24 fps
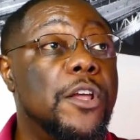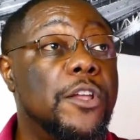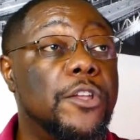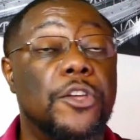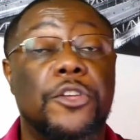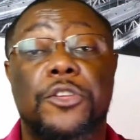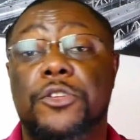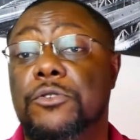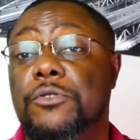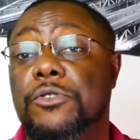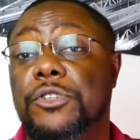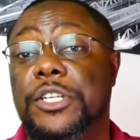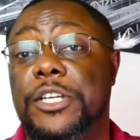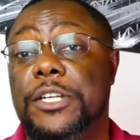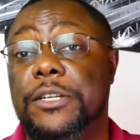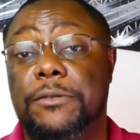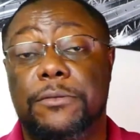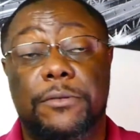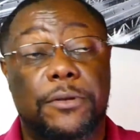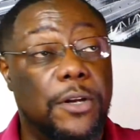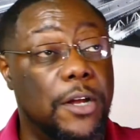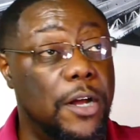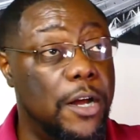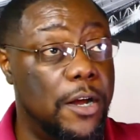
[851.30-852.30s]
You're
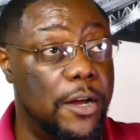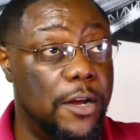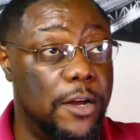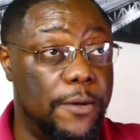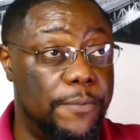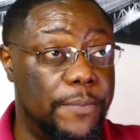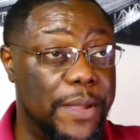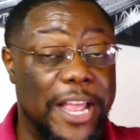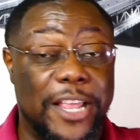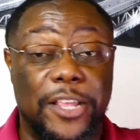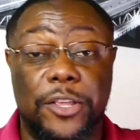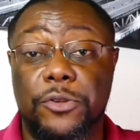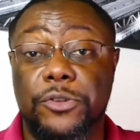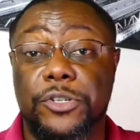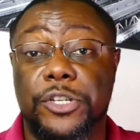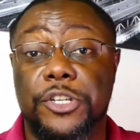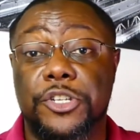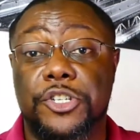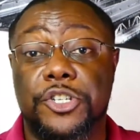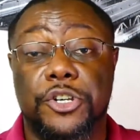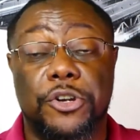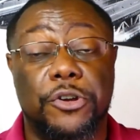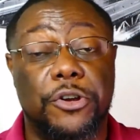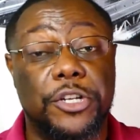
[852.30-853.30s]
using, I use
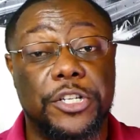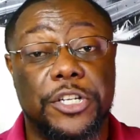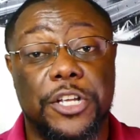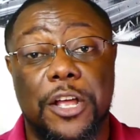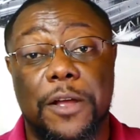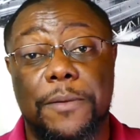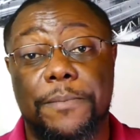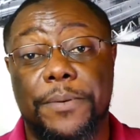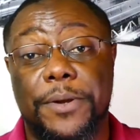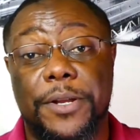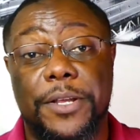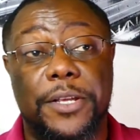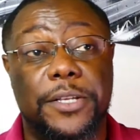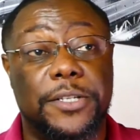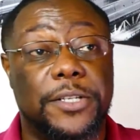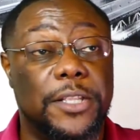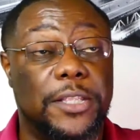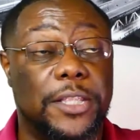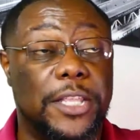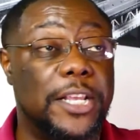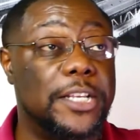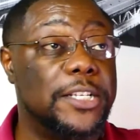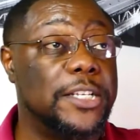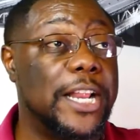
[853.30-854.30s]
insurance companies
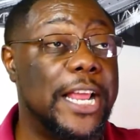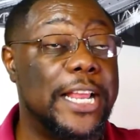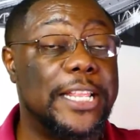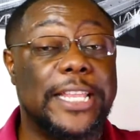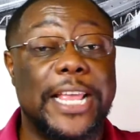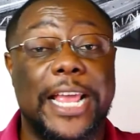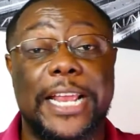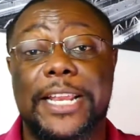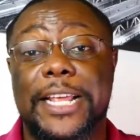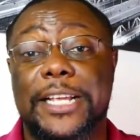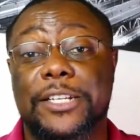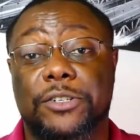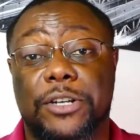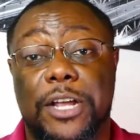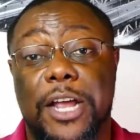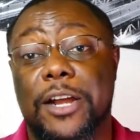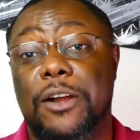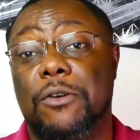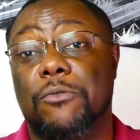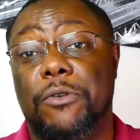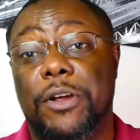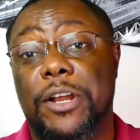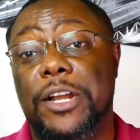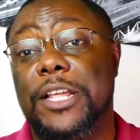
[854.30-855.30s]
and things like that that's
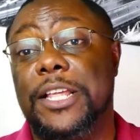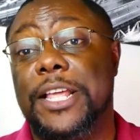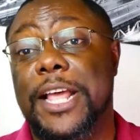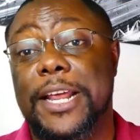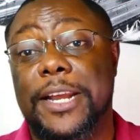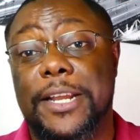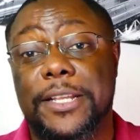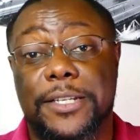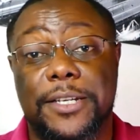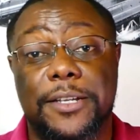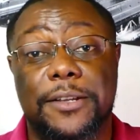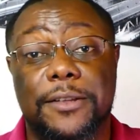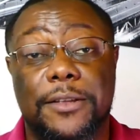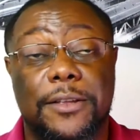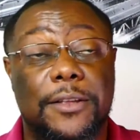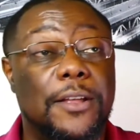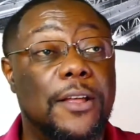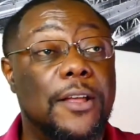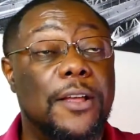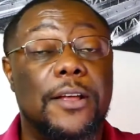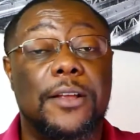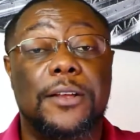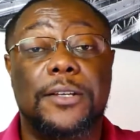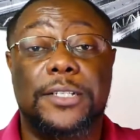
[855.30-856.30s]
kind of relegated to
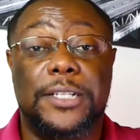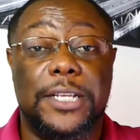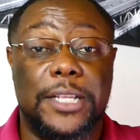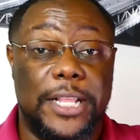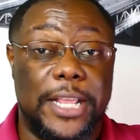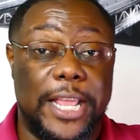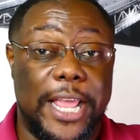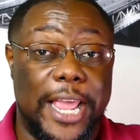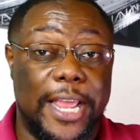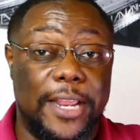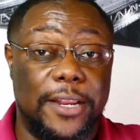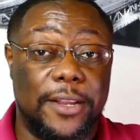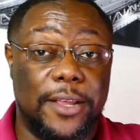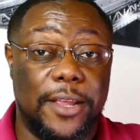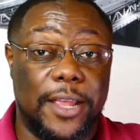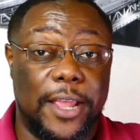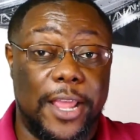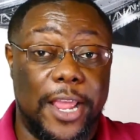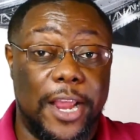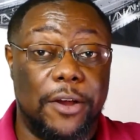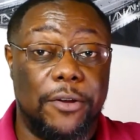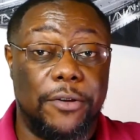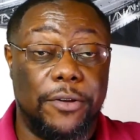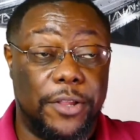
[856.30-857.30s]

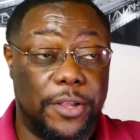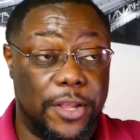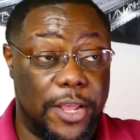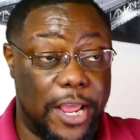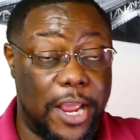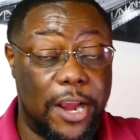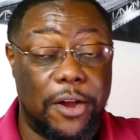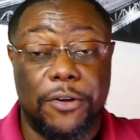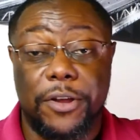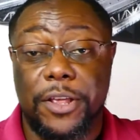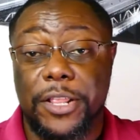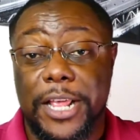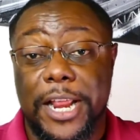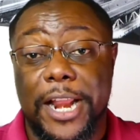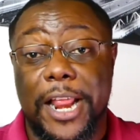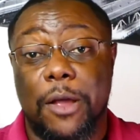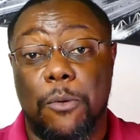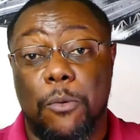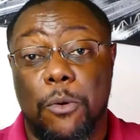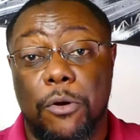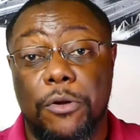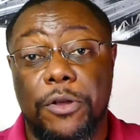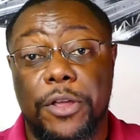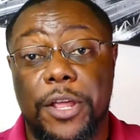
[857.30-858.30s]
the area that I
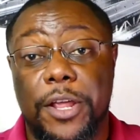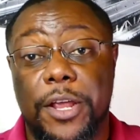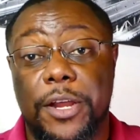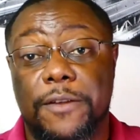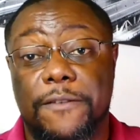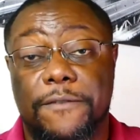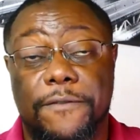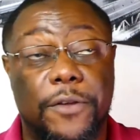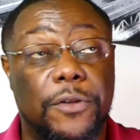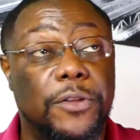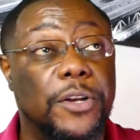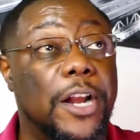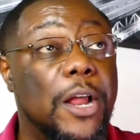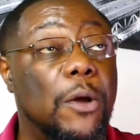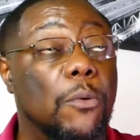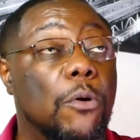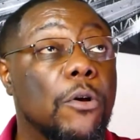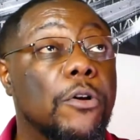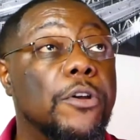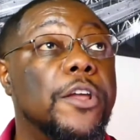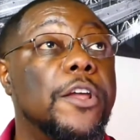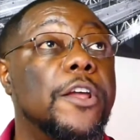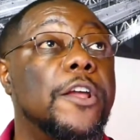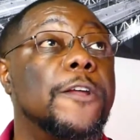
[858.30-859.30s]
work in, the field that I
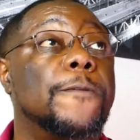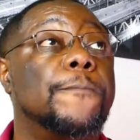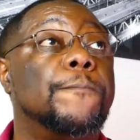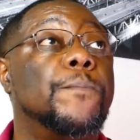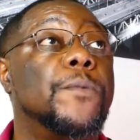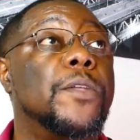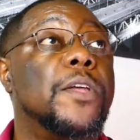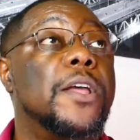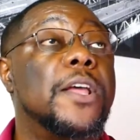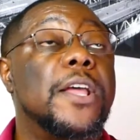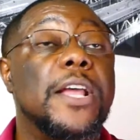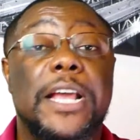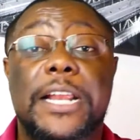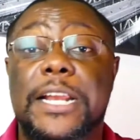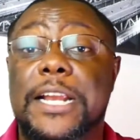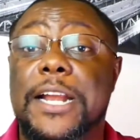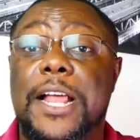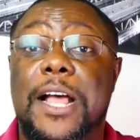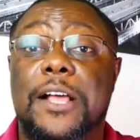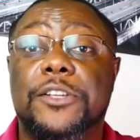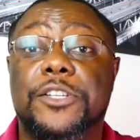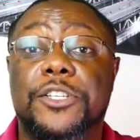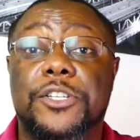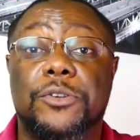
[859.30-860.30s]
work in. And then
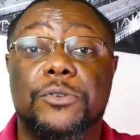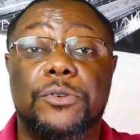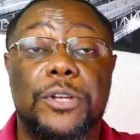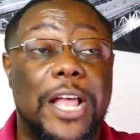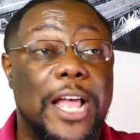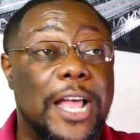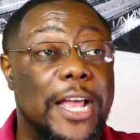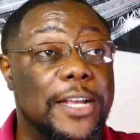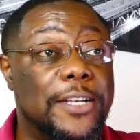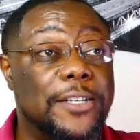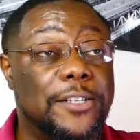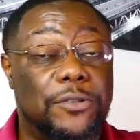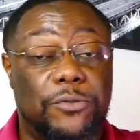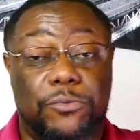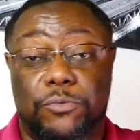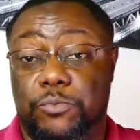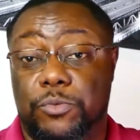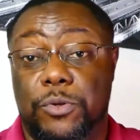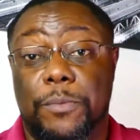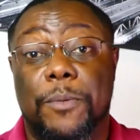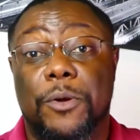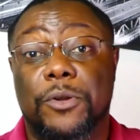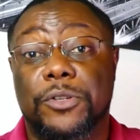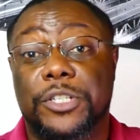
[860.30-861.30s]
also, guys,
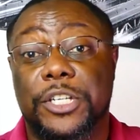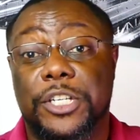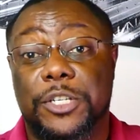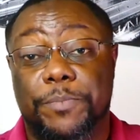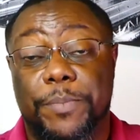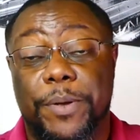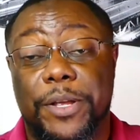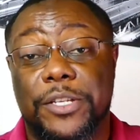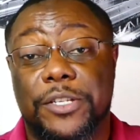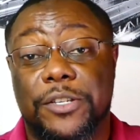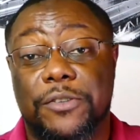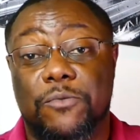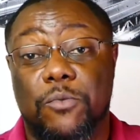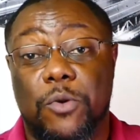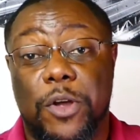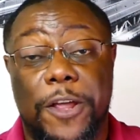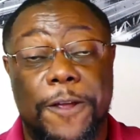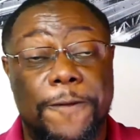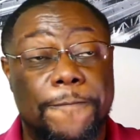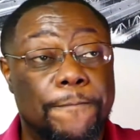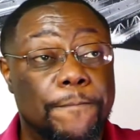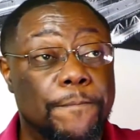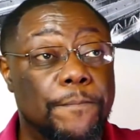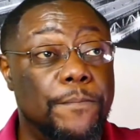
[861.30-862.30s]
the most expensive
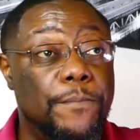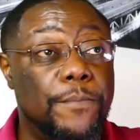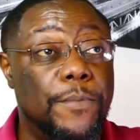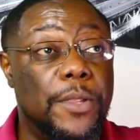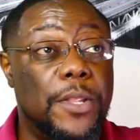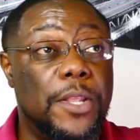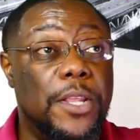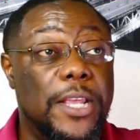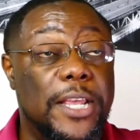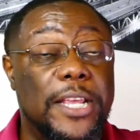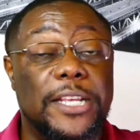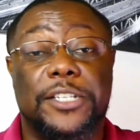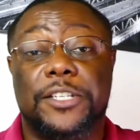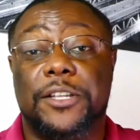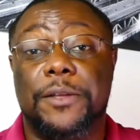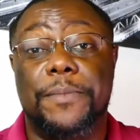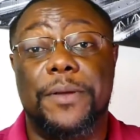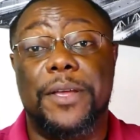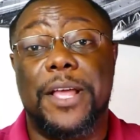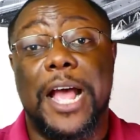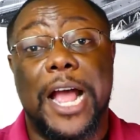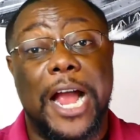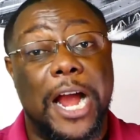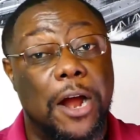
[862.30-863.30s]
way is to
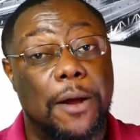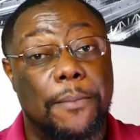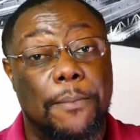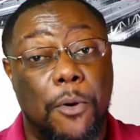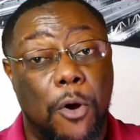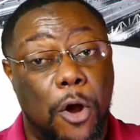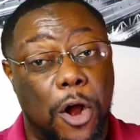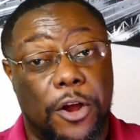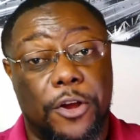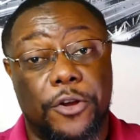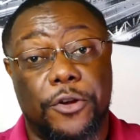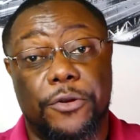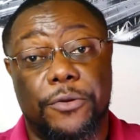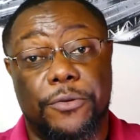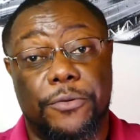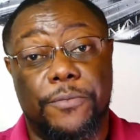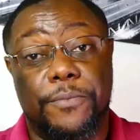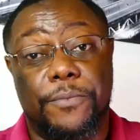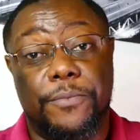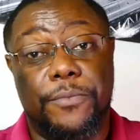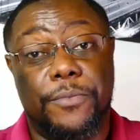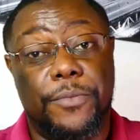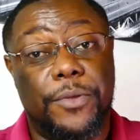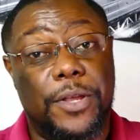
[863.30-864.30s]
me hire a marketer.
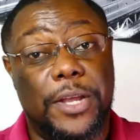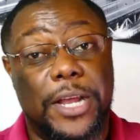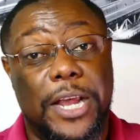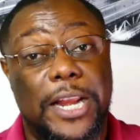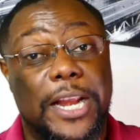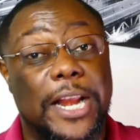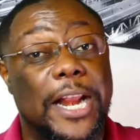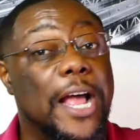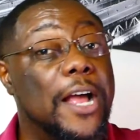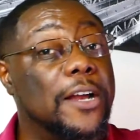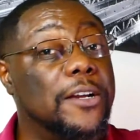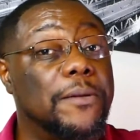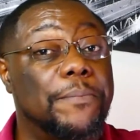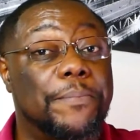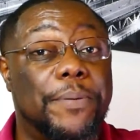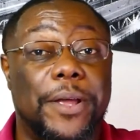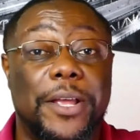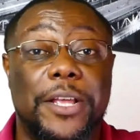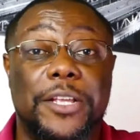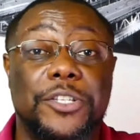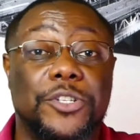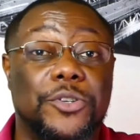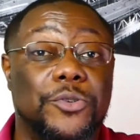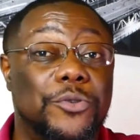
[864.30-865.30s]
And it all
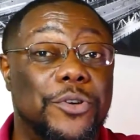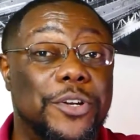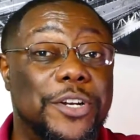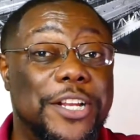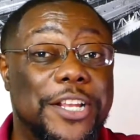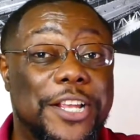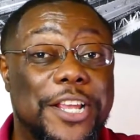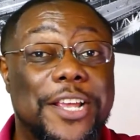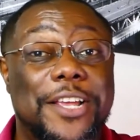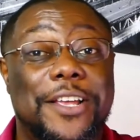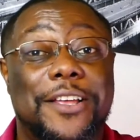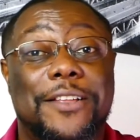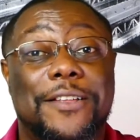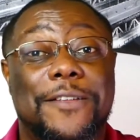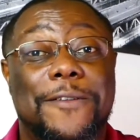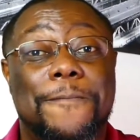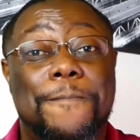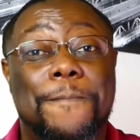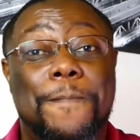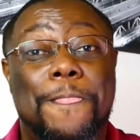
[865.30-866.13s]
depends on, again,